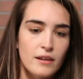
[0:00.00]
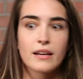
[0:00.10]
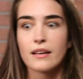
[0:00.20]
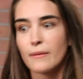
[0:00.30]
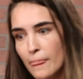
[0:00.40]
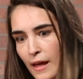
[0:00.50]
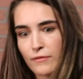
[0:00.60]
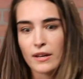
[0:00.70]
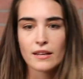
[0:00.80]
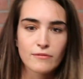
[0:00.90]
all right,
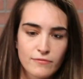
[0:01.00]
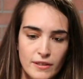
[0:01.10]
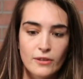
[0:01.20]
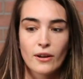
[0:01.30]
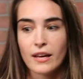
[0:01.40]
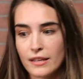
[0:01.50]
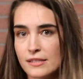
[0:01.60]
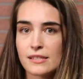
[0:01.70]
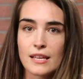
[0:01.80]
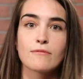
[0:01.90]
I've got to figure out how to
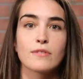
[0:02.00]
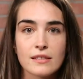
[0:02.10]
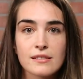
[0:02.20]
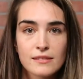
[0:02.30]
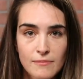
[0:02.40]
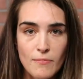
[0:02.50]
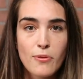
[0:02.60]
save this